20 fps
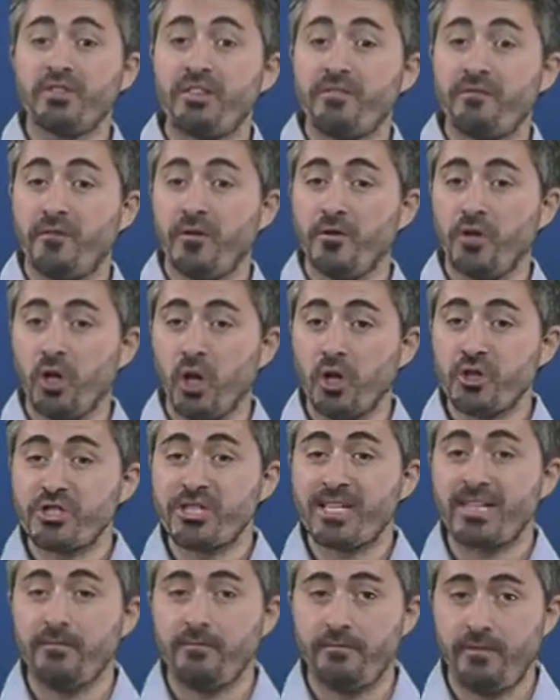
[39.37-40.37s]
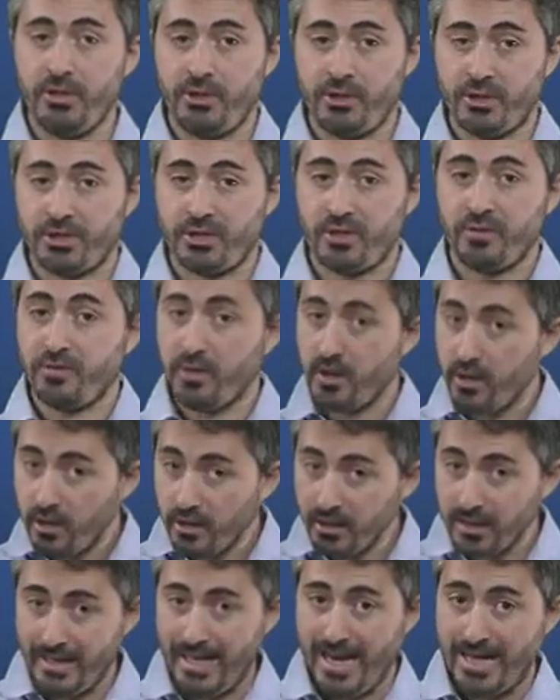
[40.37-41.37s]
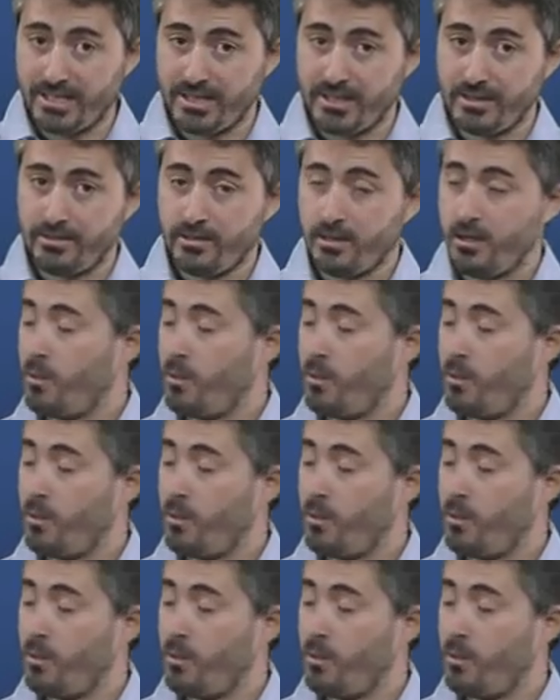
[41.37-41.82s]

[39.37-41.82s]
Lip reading: phonological features of early Latin,